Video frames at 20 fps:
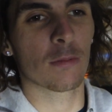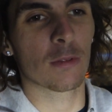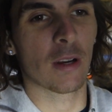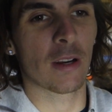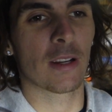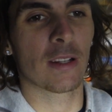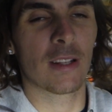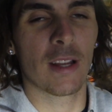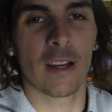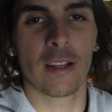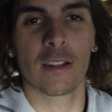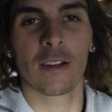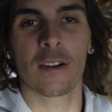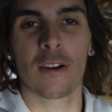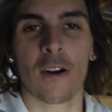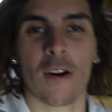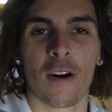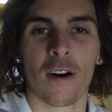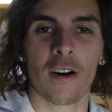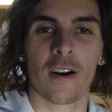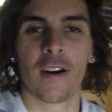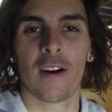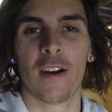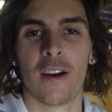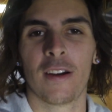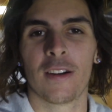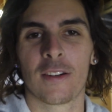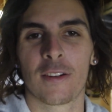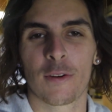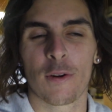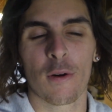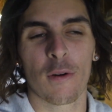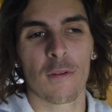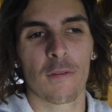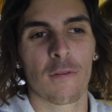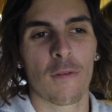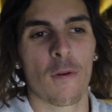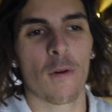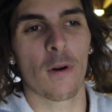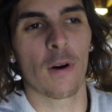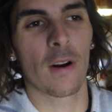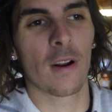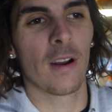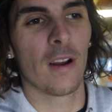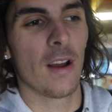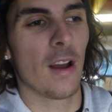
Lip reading: so I can take their car to go to Ford.